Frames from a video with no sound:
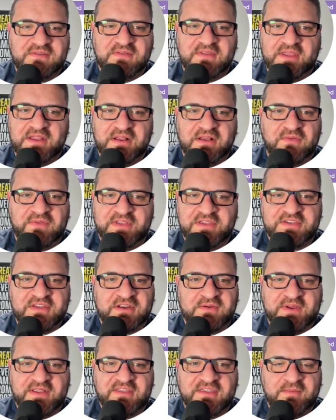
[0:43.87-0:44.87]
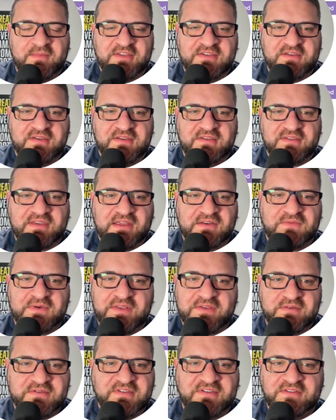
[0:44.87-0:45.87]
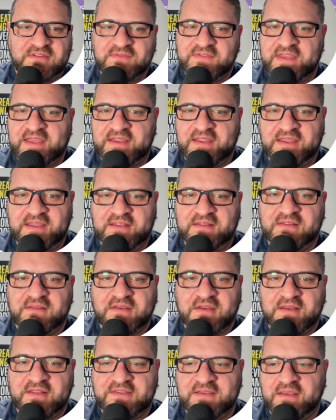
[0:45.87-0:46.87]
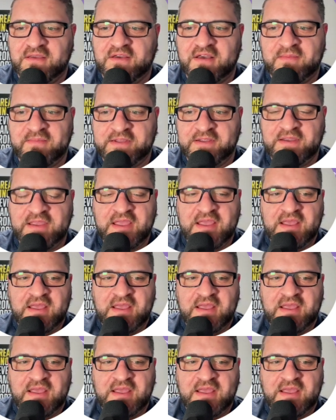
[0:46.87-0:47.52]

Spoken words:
It only generates images. I'd rather just do that in Content Goblin.